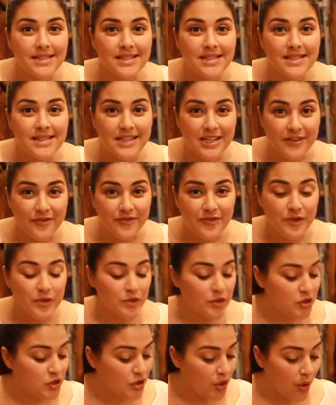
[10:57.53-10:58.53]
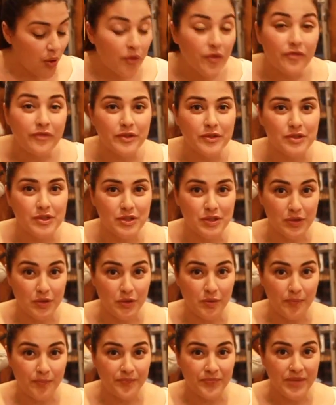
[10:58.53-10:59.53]
seafood tofu
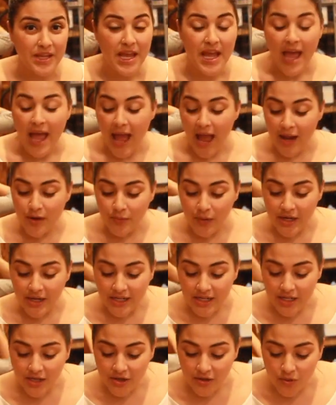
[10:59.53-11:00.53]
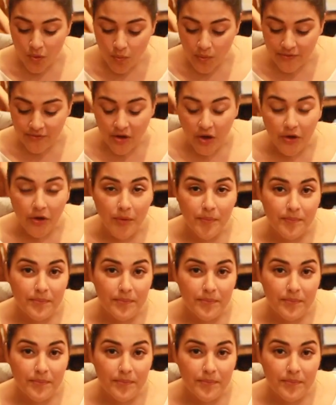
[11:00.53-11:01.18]
soup. And right here, we've got our